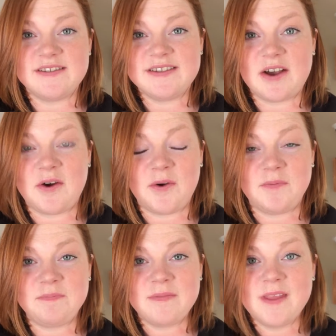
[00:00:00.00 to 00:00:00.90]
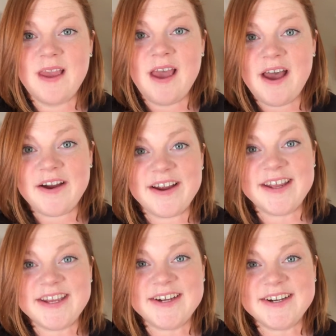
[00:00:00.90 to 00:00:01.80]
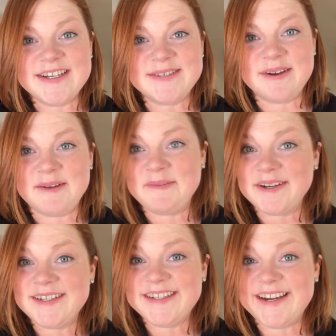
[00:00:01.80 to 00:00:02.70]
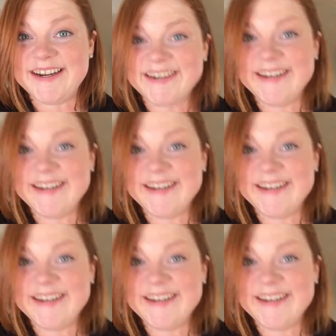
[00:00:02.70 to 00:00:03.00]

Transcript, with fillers: So all right, here is what I'm gonna share.